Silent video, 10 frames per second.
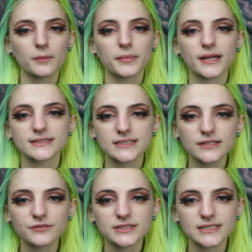But I
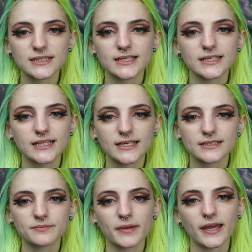did recently
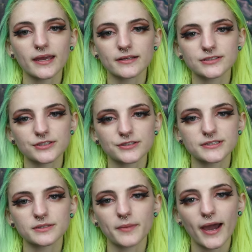get my hands on
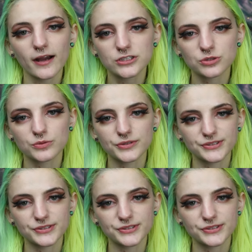some actual